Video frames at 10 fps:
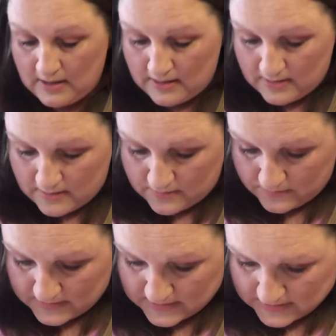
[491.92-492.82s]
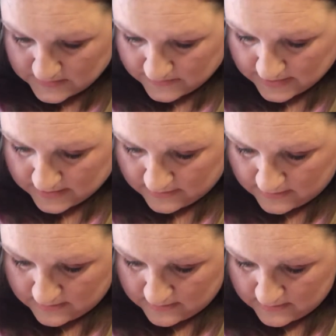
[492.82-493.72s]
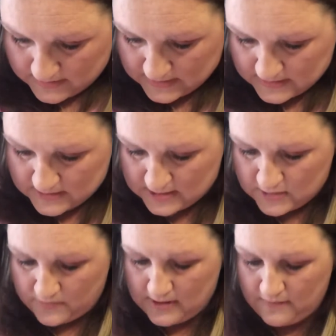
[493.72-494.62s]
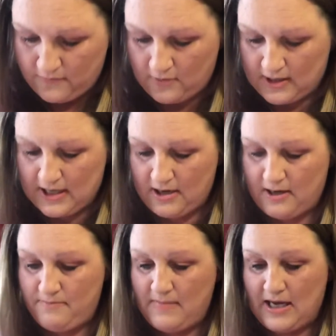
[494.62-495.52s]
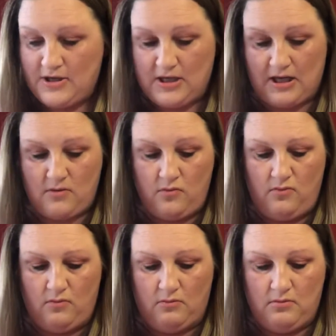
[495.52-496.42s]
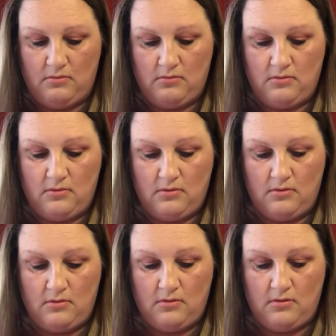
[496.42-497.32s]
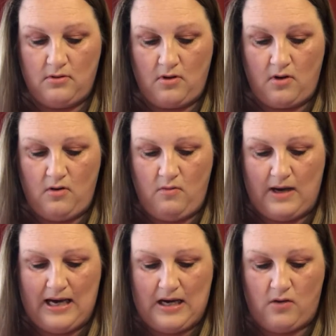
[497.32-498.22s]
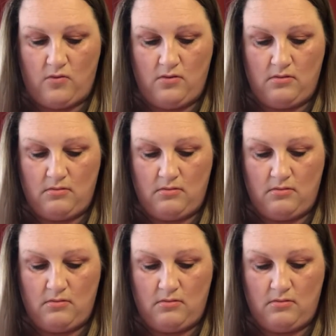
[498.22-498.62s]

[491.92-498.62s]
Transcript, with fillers: And what's this one? This is the 24 karat magic. Ooh. Oh, wow.